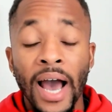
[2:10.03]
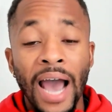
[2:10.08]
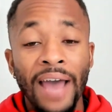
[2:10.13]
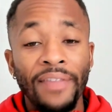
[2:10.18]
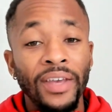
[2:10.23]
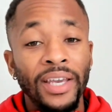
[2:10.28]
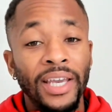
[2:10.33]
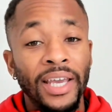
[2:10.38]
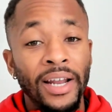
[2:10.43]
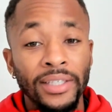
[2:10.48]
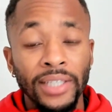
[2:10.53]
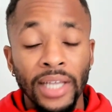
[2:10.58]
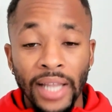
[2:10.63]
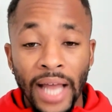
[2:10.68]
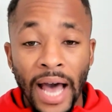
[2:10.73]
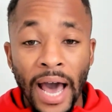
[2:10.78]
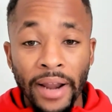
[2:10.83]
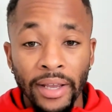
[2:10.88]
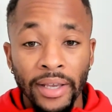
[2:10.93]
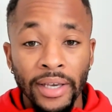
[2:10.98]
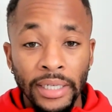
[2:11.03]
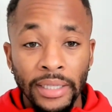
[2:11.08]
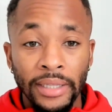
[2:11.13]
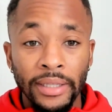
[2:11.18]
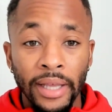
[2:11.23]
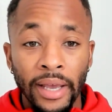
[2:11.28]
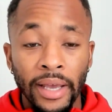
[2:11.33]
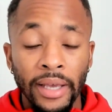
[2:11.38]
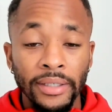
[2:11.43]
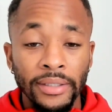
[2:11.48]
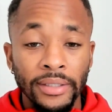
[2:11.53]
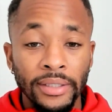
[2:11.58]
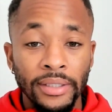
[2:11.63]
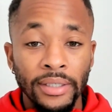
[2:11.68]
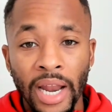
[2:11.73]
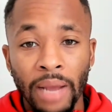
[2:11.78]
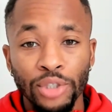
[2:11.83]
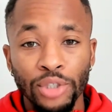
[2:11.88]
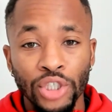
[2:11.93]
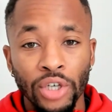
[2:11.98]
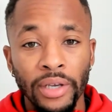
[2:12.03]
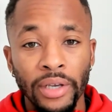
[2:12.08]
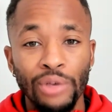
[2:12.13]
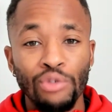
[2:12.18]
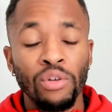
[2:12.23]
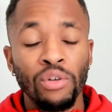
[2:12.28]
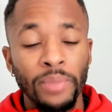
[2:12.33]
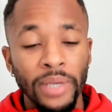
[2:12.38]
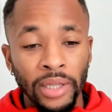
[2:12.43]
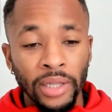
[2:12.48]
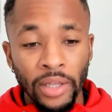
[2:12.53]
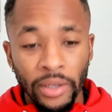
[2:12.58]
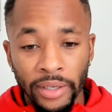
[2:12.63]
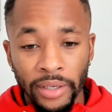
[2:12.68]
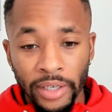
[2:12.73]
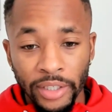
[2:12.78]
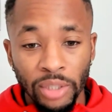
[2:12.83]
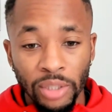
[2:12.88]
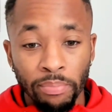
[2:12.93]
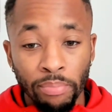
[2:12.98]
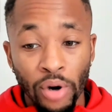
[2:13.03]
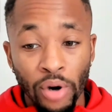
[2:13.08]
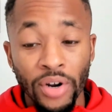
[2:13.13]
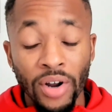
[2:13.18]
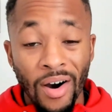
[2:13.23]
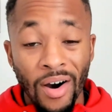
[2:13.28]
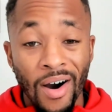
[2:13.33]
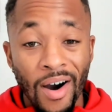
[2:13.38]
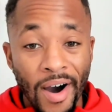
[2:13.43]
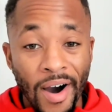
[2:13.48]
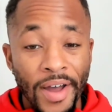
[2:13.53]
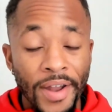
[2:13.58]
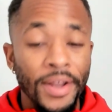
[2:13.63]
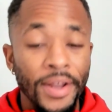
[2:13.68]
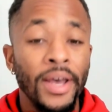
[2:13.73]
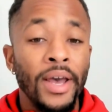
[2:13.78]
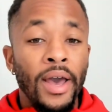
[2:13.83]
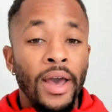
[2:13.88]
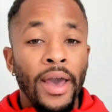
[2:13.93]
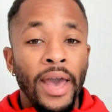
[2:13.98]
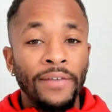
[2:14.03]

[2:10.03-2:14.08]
I think he does a lot of good things. And I'm sure he will be looking to put on